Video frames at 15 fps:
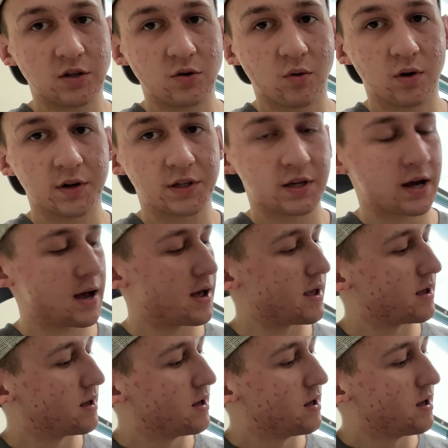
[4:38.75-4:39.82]

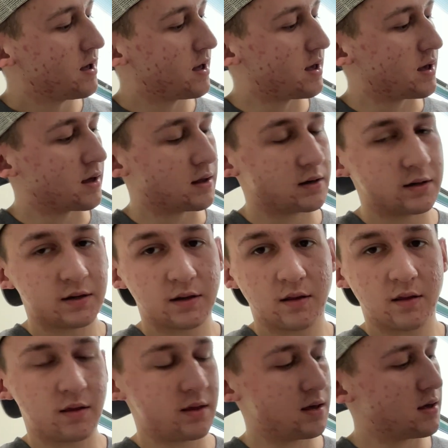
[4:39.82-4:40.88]
dorsi and
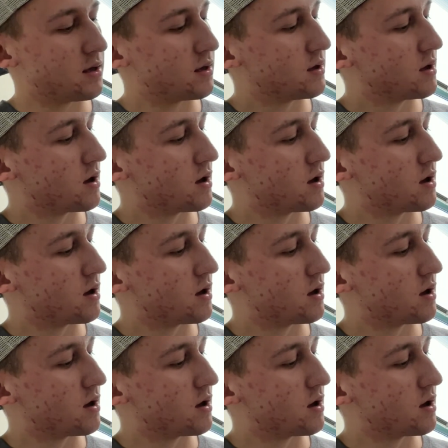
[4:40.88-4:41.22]
the